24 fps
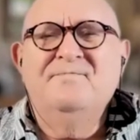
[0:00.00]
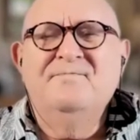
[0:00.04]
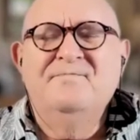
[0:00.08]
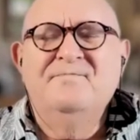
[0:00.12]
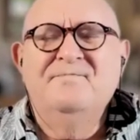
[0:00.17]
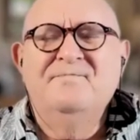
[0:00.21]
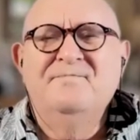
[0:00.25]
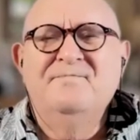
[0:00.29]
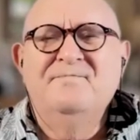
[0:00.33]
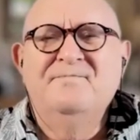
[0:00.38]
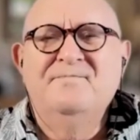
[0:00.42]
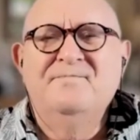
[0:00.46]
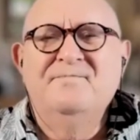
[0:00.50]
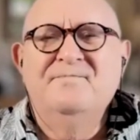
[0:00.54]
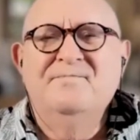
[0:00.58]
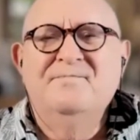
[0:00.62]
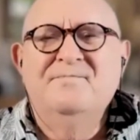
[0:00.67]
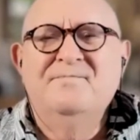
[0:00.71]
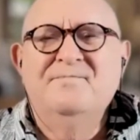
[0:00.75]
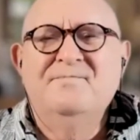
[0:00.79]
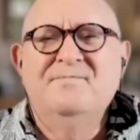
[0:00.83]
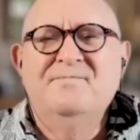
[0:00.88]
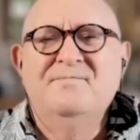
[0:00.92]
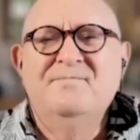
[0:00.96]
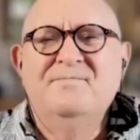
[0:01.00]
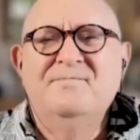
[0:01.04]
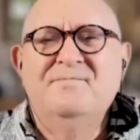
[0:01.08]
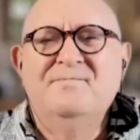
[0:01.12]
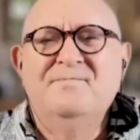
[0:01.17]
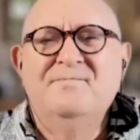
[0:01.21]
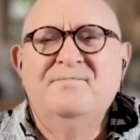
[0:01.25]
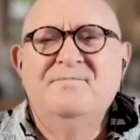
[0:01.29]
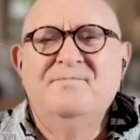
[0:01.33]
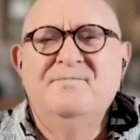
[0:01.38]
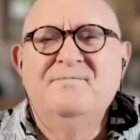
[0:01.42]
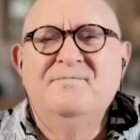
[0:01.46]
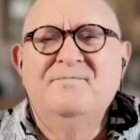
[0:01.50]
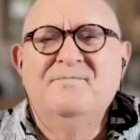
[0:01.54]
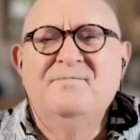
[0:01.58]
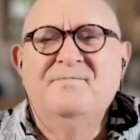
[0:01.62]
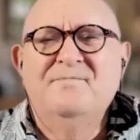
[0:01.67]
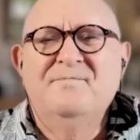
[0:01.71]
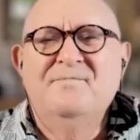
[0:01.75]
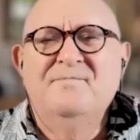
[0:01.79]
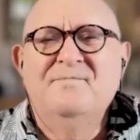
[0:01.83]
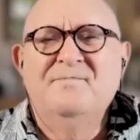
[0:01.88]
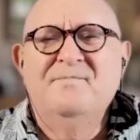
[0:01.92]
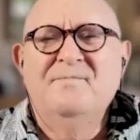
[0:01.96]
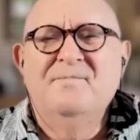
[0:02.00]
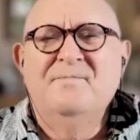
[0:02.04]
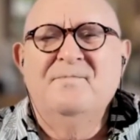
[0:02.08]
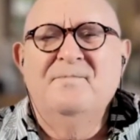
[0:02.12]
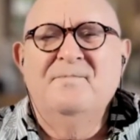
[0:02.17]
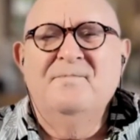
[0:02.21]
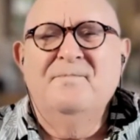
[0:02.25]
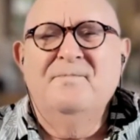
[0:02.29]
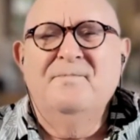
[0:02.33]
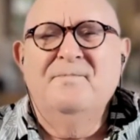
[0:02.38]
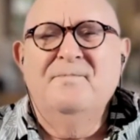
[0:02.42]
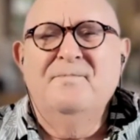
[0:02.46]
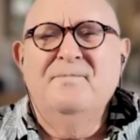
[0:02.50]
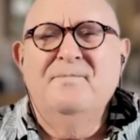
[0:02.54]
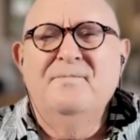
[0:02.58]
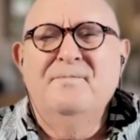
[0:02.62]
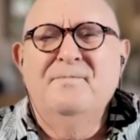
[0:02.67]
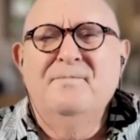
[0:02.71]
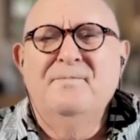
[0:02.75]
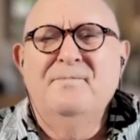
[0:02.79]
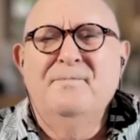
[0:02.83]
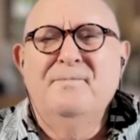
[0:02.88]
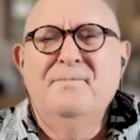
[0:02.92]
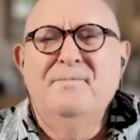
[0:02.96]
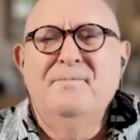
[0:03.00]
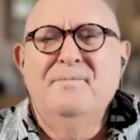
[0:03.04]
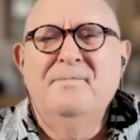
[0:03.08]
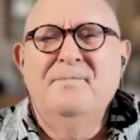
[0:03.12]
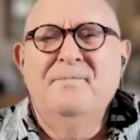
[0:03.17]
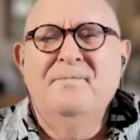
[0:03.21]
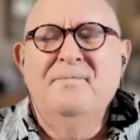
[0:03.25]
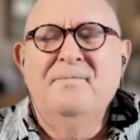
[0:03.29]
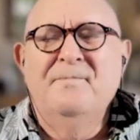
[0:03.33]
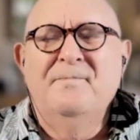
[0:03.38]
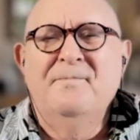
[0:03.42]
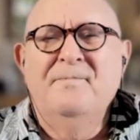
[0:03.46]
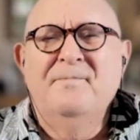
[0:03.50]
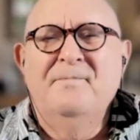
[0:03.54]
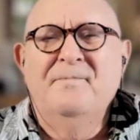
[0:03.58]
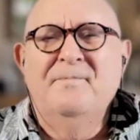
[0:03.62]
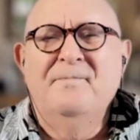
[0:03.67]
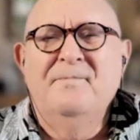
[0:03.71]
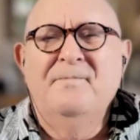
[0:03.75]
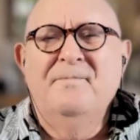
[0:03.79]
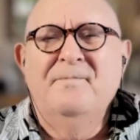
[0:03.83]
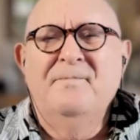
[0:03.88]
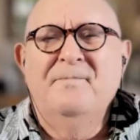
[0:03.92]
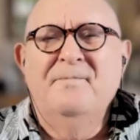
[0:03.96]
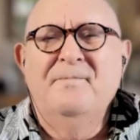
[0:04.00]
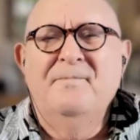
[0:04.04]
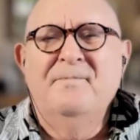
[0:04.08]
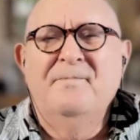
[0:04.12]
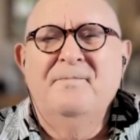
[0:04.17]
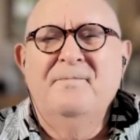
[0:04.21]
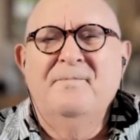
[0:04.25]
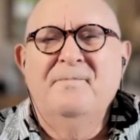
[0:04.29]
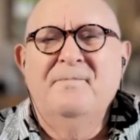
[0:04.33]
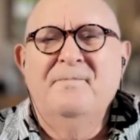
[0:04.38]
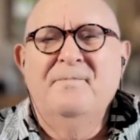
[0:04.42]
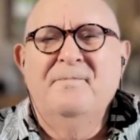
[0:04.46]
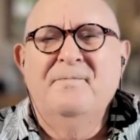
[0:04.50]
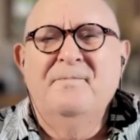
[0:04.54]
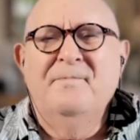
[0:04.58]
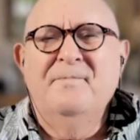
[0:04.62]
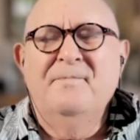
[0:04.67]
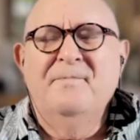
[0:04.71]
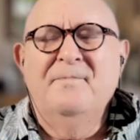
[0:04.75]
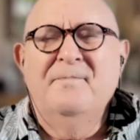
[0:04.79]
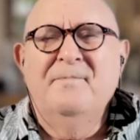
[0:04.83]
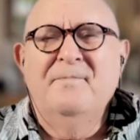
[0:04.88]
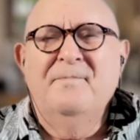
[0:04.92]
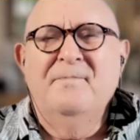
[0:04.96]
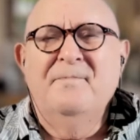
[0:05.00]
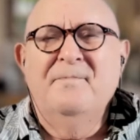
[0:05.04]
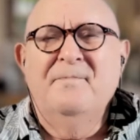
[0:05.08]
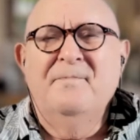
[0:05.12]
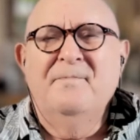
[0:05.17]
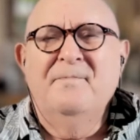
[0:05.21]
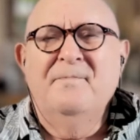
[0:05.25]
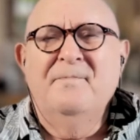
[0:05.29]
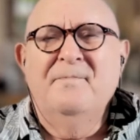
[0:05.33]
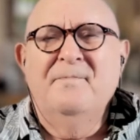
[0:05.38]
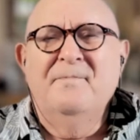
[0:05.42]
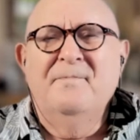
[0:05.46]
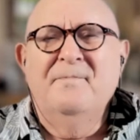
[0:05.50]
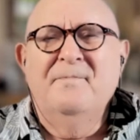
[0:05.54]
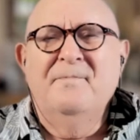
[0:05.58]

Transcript: This person isn't speaking.